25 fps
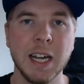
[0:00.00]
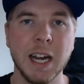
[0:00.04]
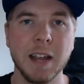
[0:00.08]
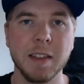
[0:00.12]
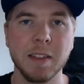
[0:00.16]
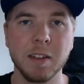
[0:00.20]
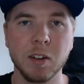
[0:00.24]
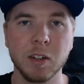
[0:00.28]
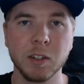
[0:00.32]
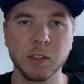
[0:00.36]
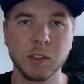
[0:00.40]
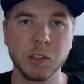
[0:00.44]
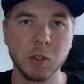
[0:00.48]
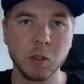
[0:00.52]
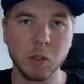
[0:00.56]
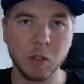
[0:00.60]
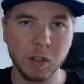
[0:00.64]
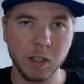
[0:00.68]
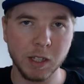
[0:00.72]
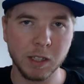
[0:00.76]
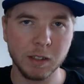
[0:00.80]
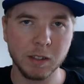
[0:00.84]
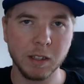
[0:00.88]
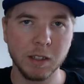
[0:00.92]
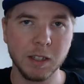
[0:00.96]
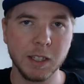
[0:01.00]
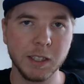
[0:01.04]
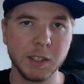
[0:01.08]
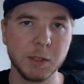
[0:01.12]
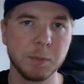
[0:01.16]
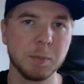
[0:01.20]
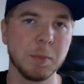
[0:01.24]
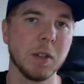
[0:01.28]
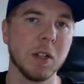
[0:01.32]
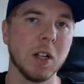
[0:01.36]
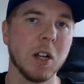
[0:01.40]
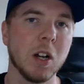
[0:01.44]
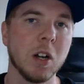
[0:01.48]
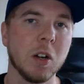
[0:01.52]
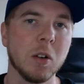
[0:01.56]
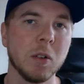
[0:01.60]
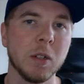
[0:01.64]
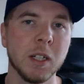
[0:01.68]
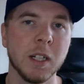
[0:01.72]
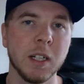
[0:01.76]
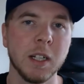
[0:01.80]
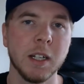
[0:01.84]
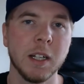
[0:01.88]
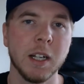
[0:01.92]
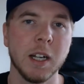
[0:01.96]
and then also click the links
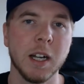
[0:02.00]
below